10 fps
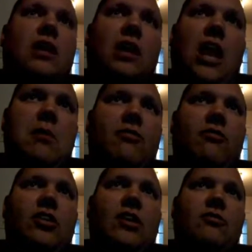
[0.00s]
A lot of my
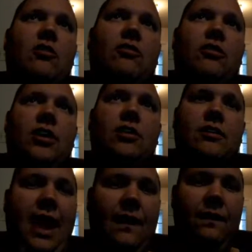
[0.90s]
friends I've known for years
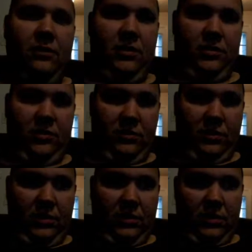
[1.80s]
had these issues.